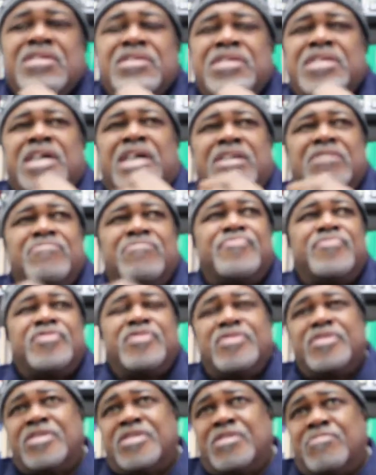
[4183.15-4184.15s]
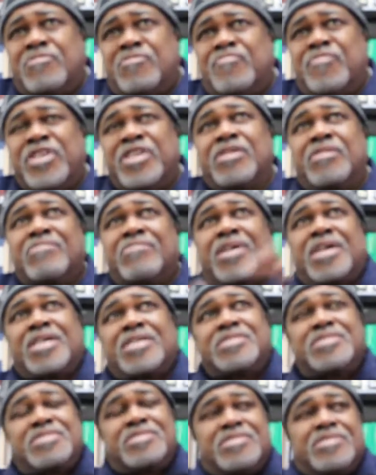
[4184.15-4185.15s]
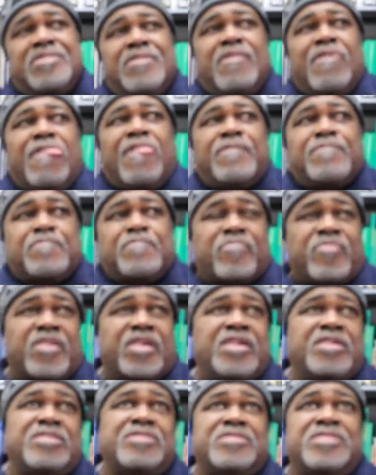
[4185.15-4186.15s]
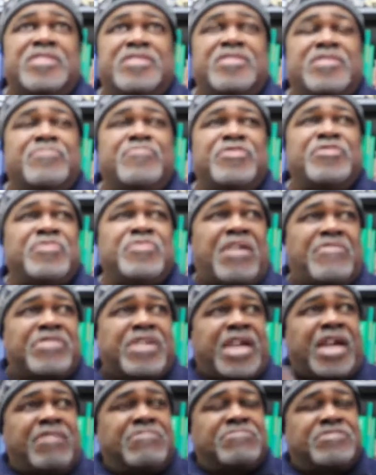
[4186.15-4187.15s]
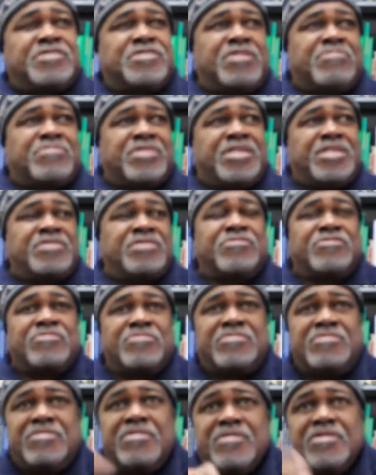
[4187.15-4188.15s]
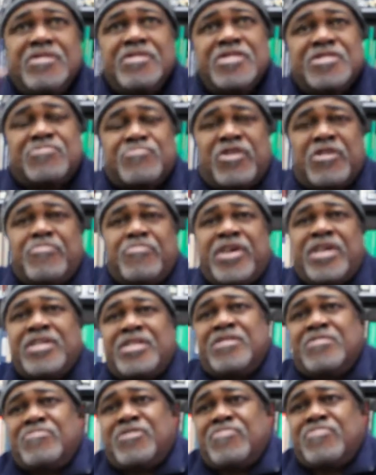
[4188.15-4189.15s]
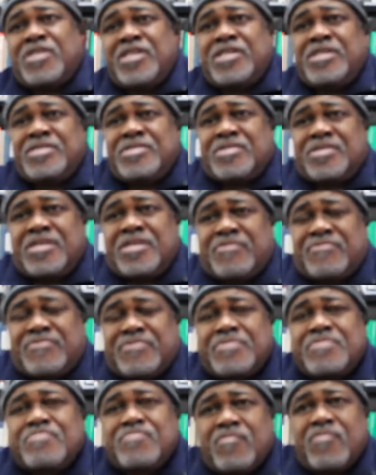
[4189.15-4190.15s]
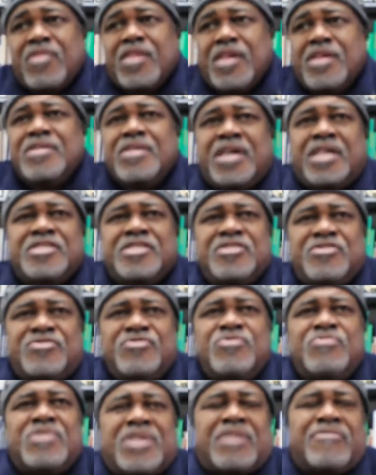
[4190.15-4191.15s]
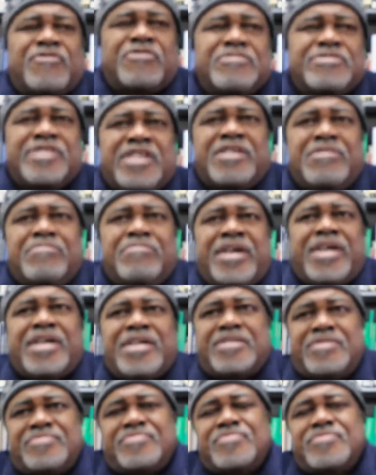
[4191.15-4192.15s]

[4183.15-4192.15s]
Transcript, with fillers: You got a, um, a big garage, and if you have canvases up there, and you can spray paint them up there and stuff. Yeah. I did two when I first came back.